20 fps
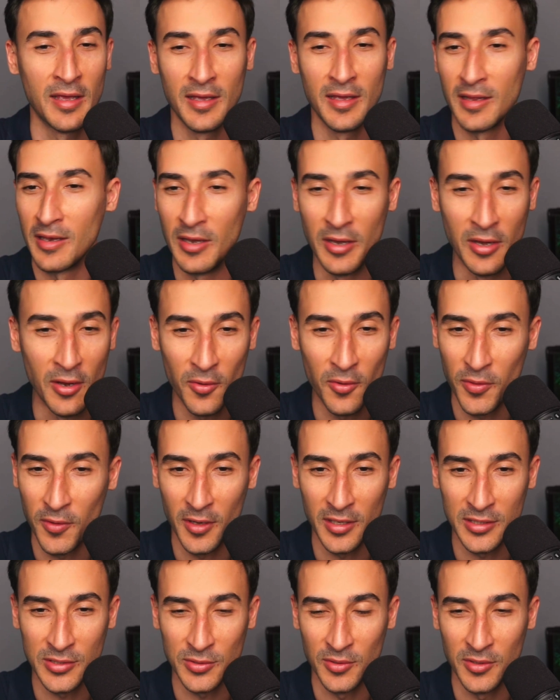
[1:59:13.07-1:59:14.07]
No
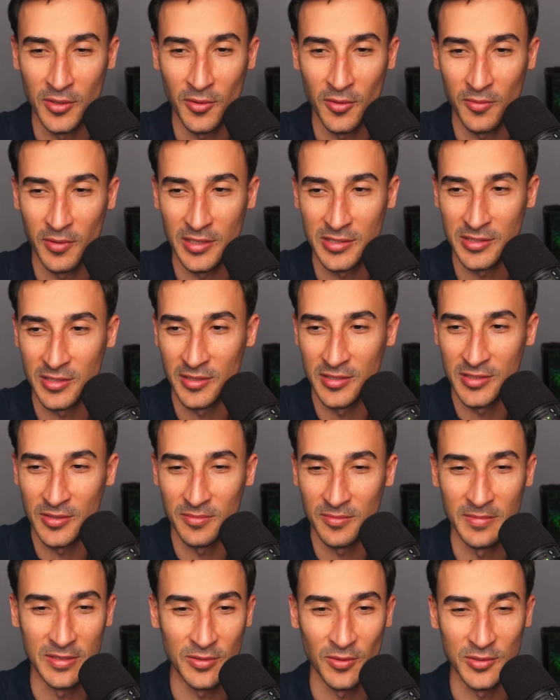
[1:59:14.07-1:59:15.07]
thoughts or no questions
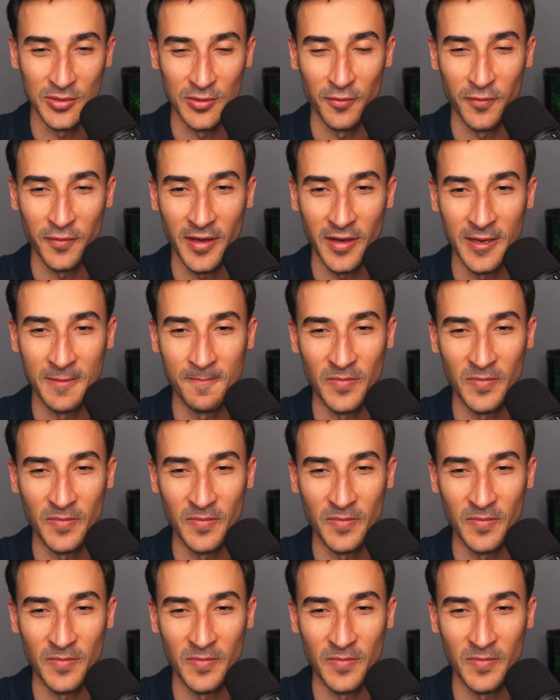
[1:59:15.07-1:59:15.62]
is also fine.